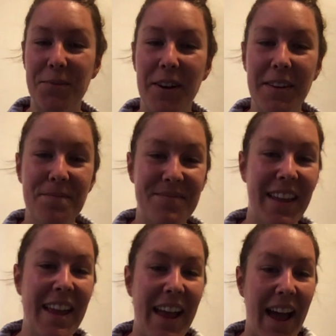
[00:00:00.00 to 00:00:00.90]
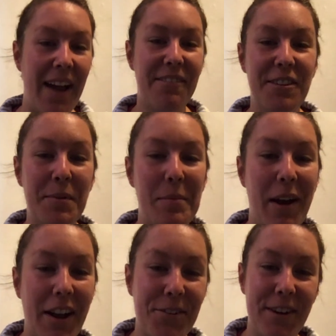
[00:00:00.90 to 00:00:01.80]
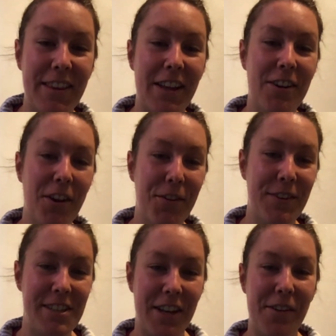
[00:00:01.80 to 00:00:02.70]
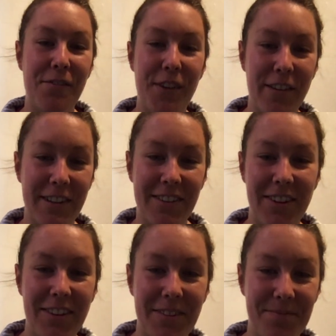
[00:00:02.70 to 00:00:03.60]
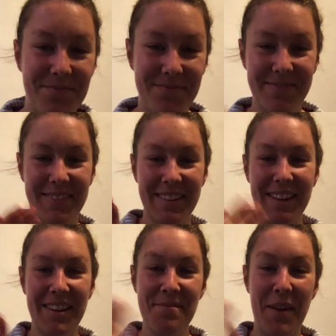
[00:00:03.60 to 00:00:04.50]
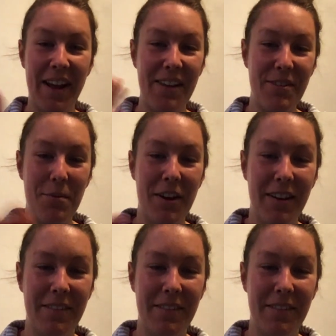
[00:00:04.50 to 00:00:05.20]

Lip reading: one, and we'll be back with another video very soon. Bye everyone.